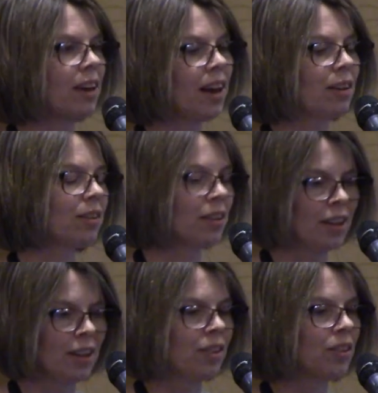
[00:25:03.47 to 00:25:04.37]
And
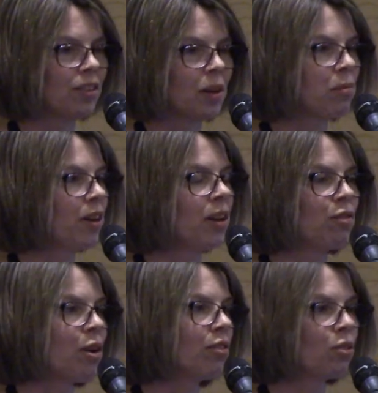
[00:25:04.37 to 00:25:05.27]
the same thing if
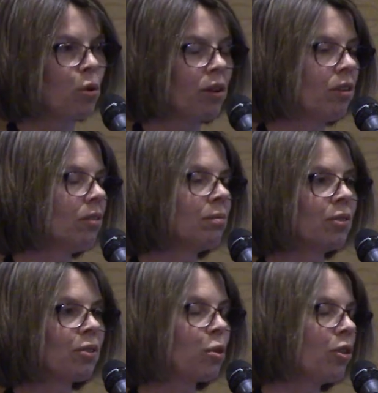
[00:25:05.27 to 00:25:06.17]
you have
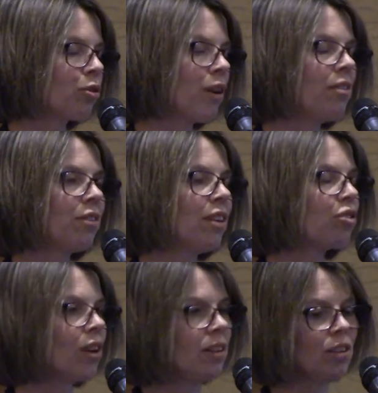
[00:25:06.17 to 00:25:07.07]
soil-derived
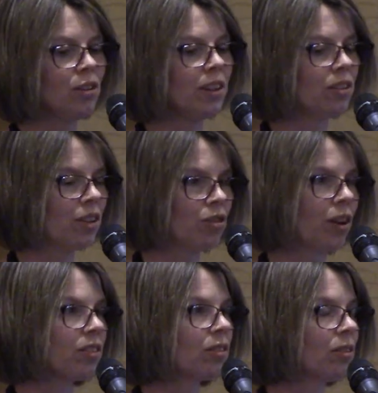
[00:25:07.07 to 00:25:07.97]
nitrate, you need to
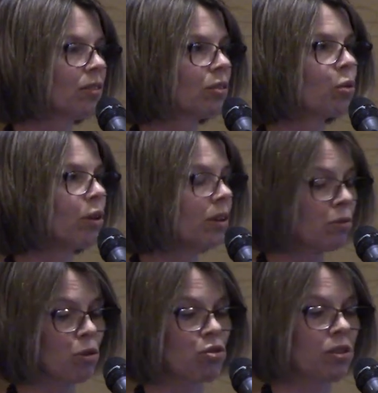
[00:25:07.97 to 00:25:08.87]
address soil
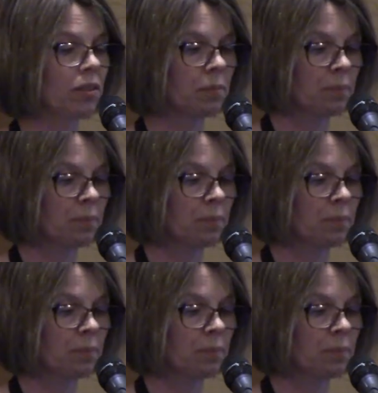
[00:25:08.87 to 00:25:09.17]
erosion.